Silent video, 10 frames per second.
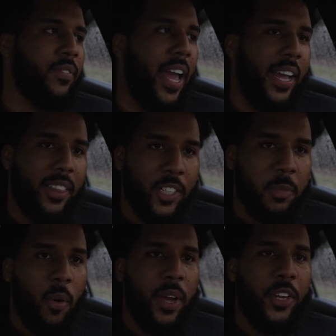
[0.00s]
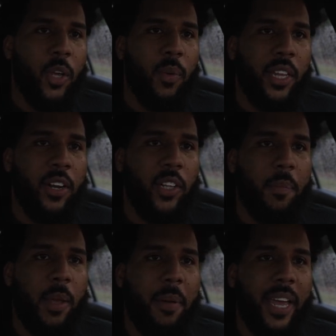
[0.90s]
At this point, you would literally
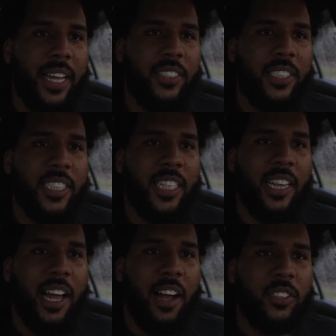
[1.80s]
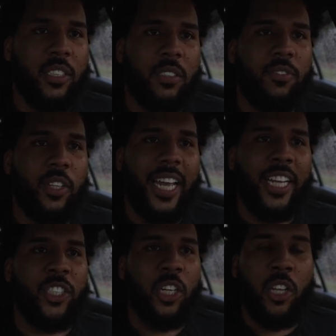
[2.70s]
be paying $60,000 for the
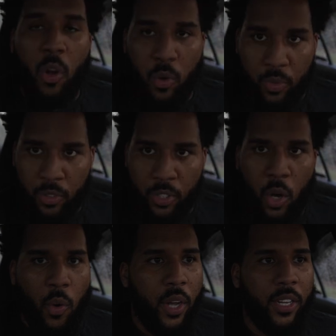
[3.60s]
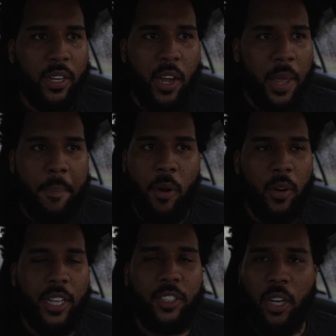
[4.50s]
engine alone. No other
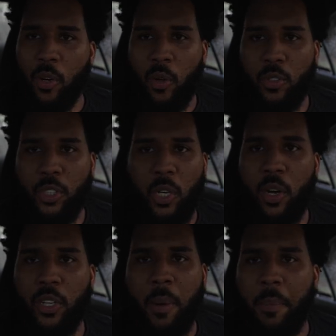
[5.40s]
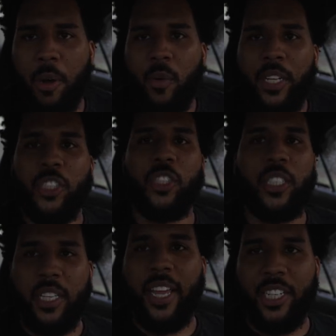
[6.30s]
internals, no other components,
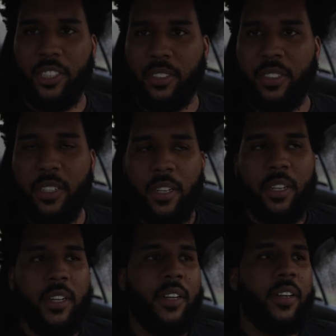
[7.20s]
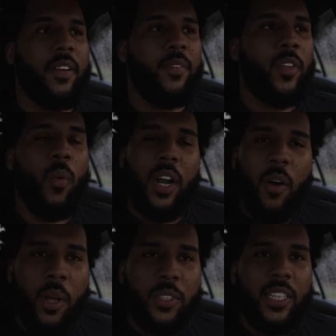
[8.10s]
just the engine. What I
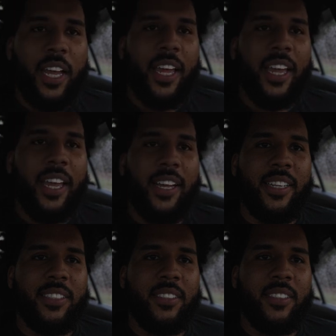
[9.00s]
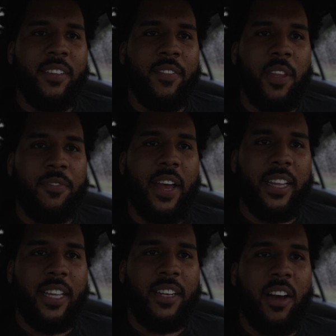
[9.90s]
will say is the
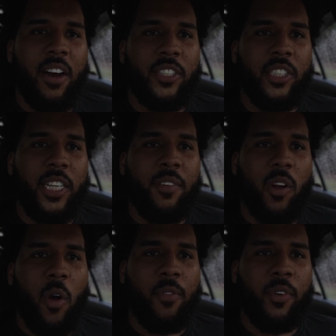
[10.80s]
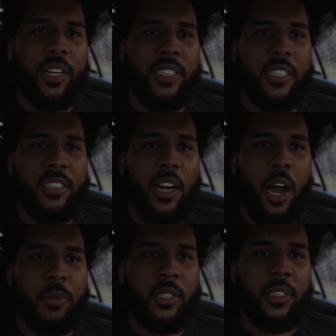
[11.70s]
fact that Dodge is even offering this as an
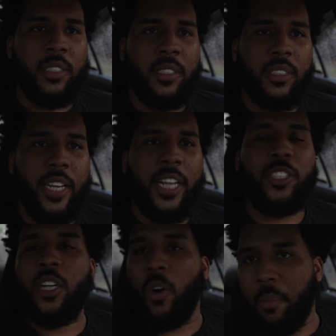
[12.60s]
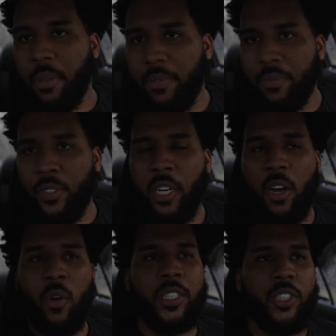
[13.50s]
option, it's dope. You
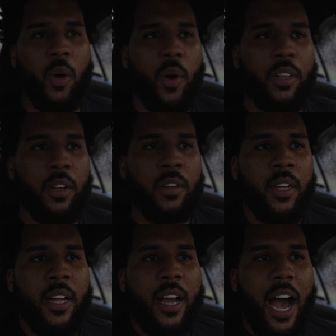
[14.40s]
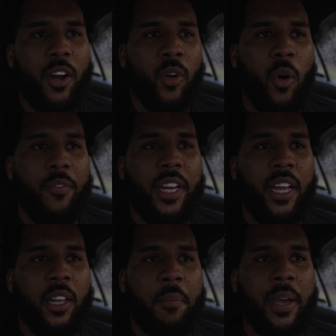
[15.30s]
know, because no other, I don't know of
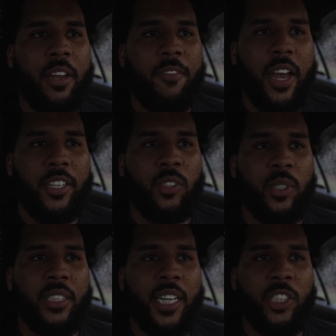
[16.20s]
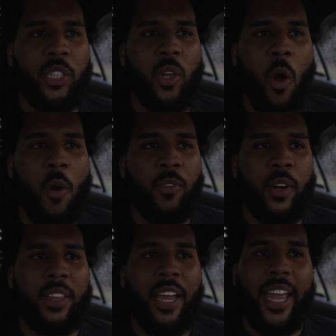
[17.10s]
any other manufacturers that's just
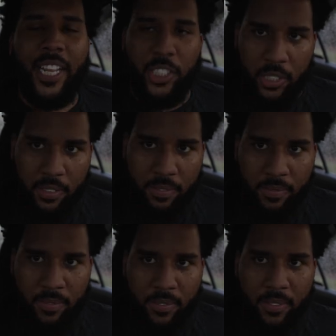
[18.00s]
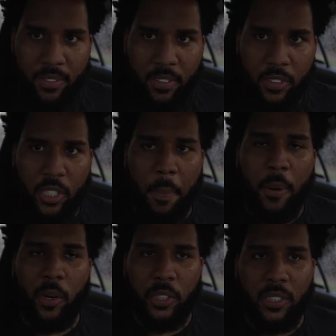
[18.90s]
offering the engine to
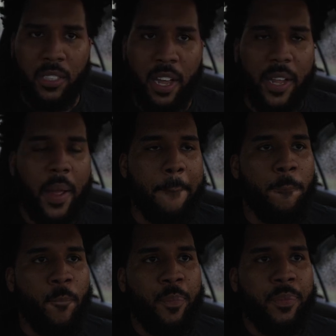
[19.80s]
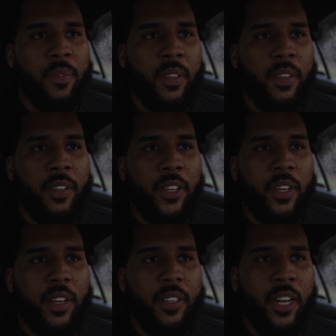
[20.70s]
purchase. Like,
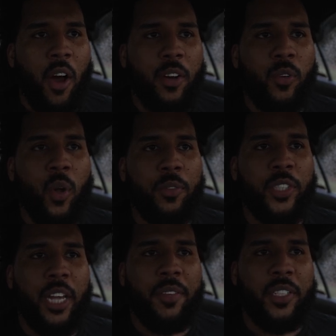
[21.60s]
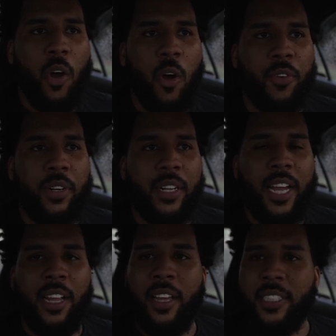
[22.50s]
you know, I don't know if Chevy's offering an
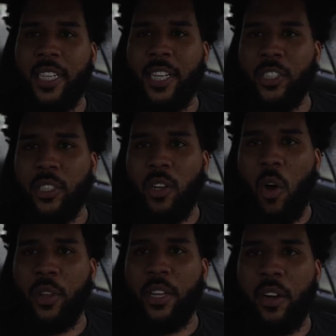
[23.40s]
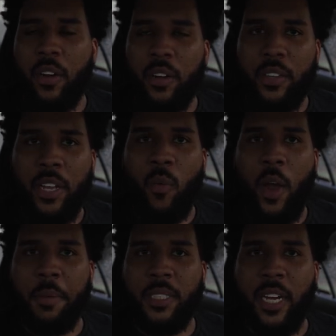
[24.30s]
LS engine on their
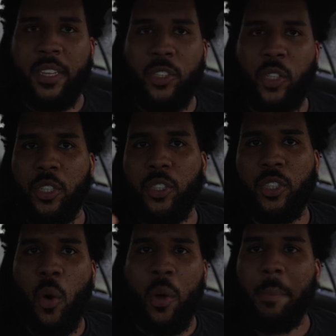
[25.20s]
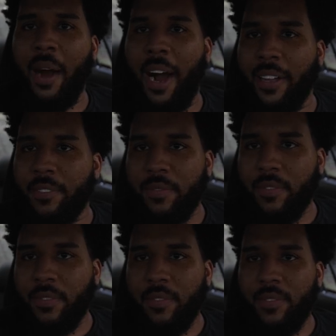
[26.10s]
website that you can just go and buy
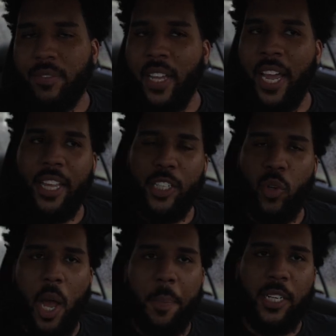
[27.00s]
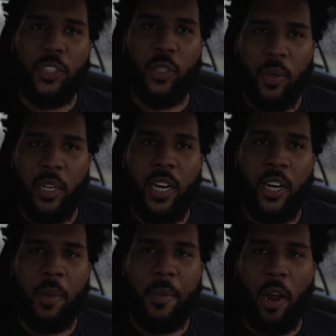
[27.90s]
and then drop it into
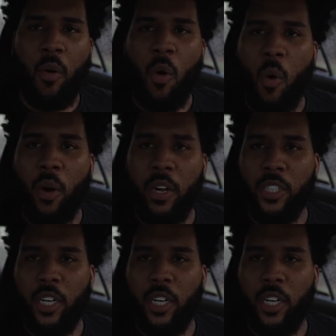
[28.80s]
a Camaro or